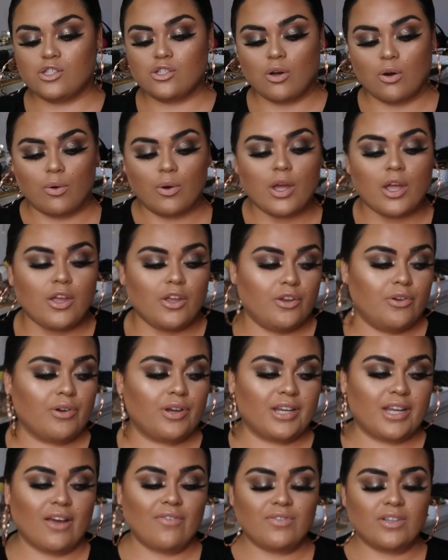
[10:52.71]
So
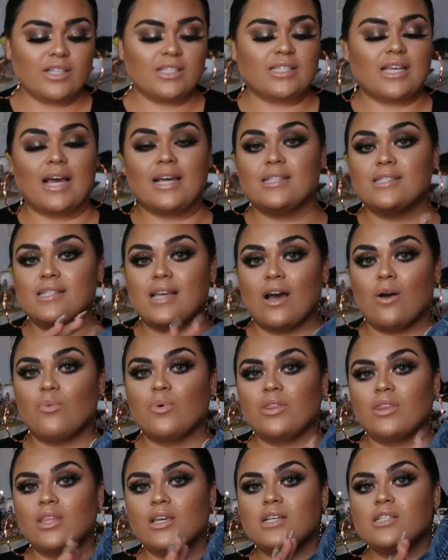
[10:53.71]
you could definitely size
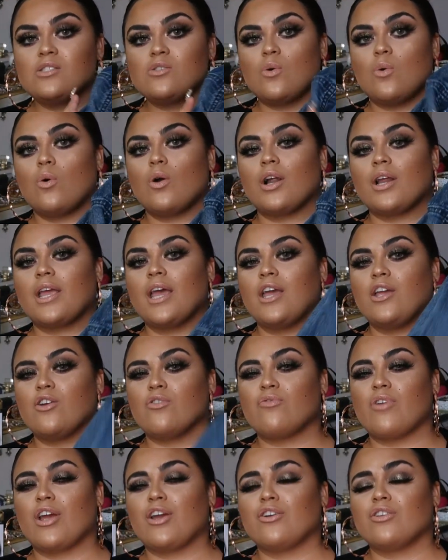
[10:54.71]
down with this or get
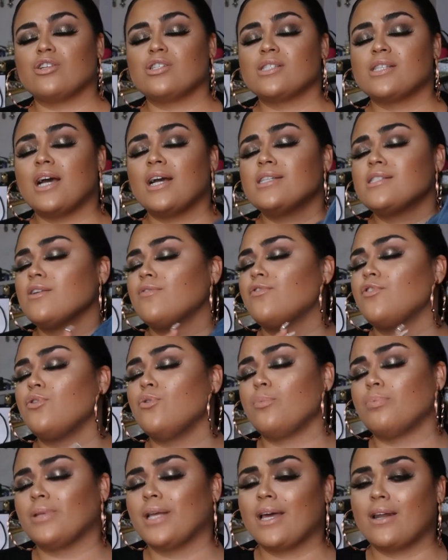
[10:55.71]
your regular size if
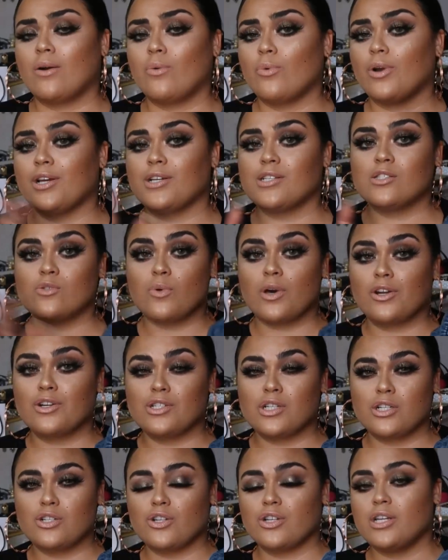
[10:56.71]
you plan on wearing
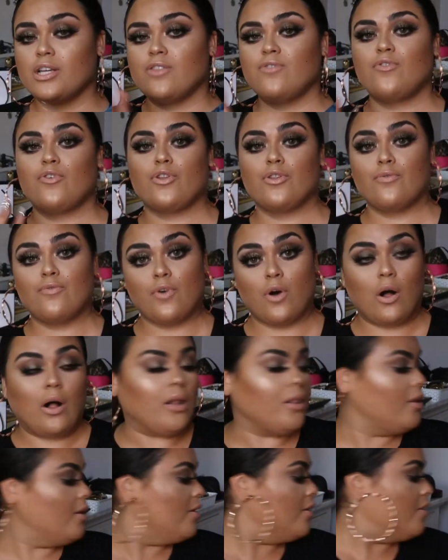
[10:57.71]
sweaters underneath for the fall.